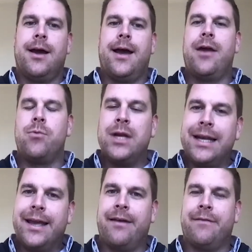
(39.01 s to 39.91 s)
I really
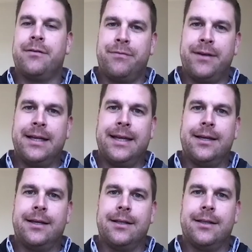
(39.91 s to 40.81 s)
have the feeling